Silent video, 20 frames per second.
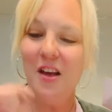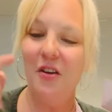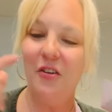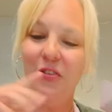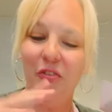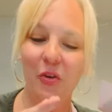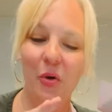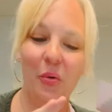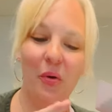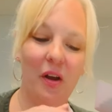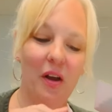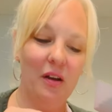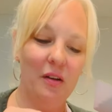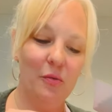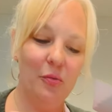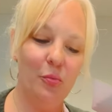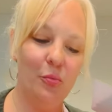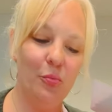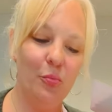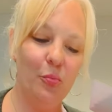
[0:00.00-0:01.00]
So
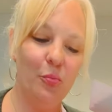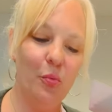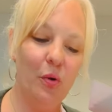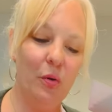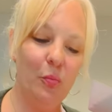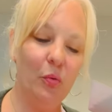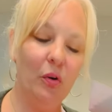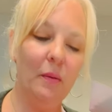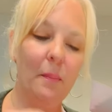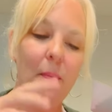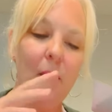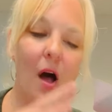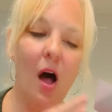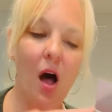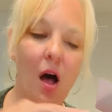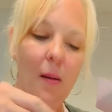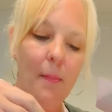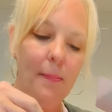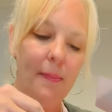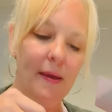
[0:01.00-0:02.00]
when we're
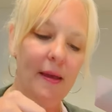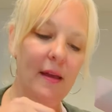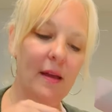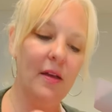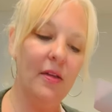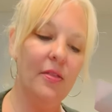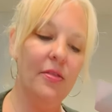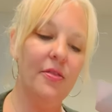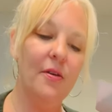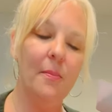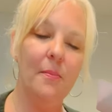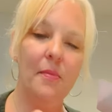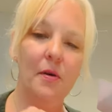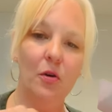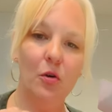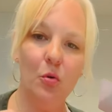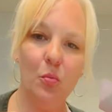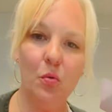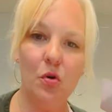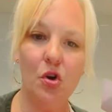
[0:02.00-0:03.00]
pumping, the
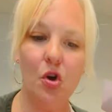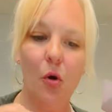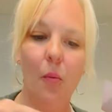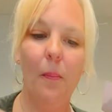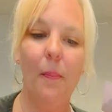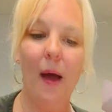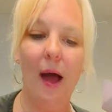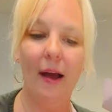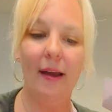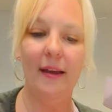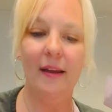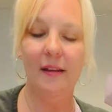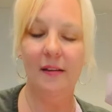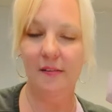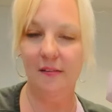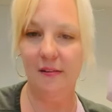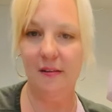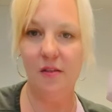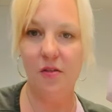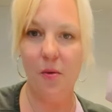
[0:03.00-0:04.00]
milk will go back
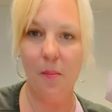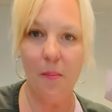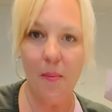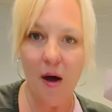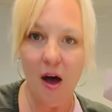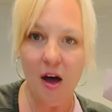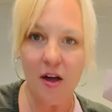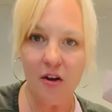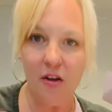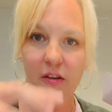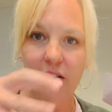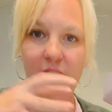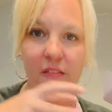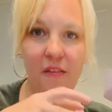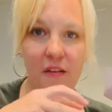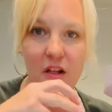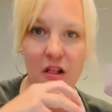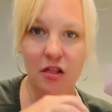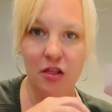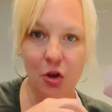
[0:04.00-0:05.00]
into the bottle. It's
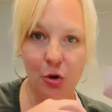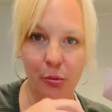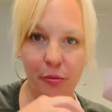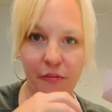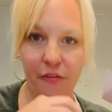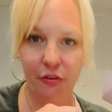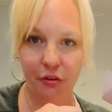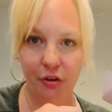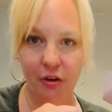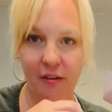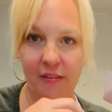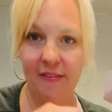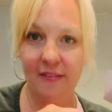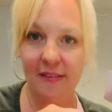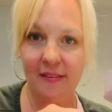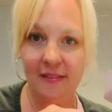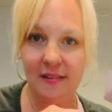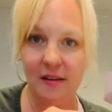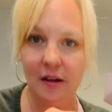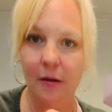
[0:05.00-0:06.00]
a closed circuit
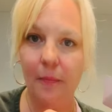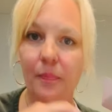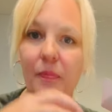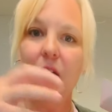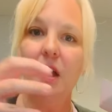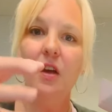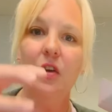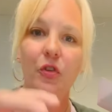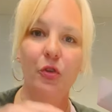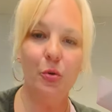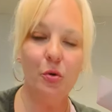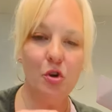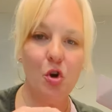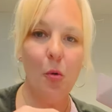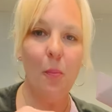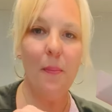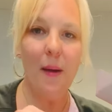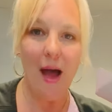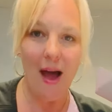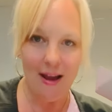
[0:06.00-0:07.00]
system. So it'll go
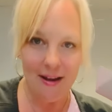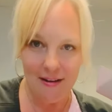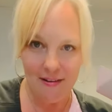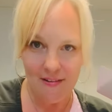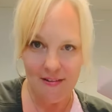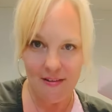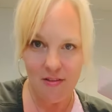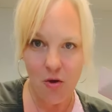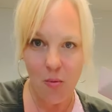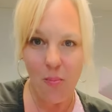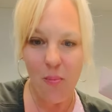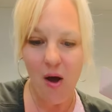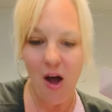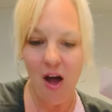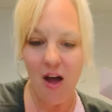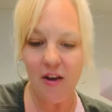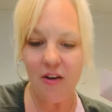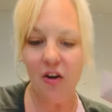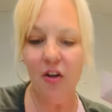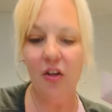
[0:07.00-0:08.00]
back into the
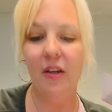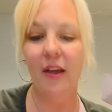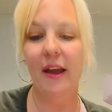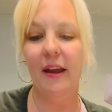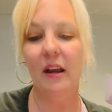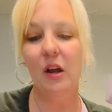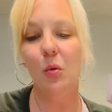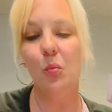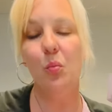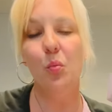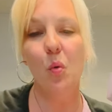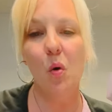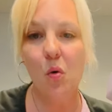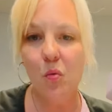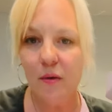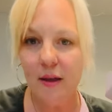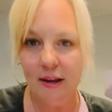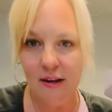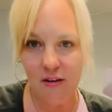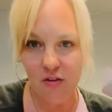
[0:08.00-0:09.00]
bottle and it won't
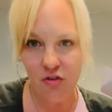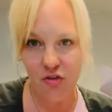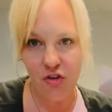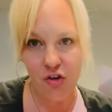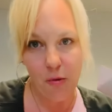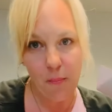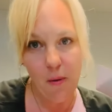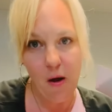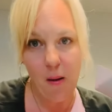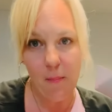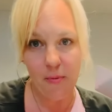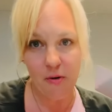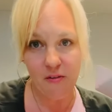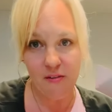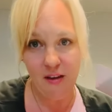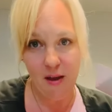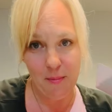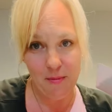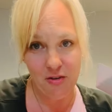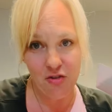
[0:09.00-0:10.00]
get into your pump or
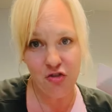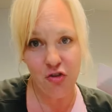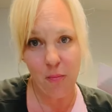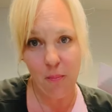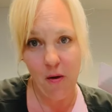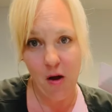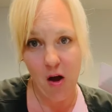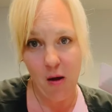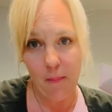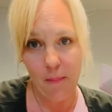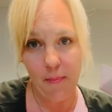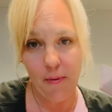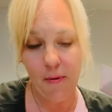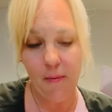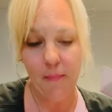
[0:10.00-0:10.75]
damage your pump.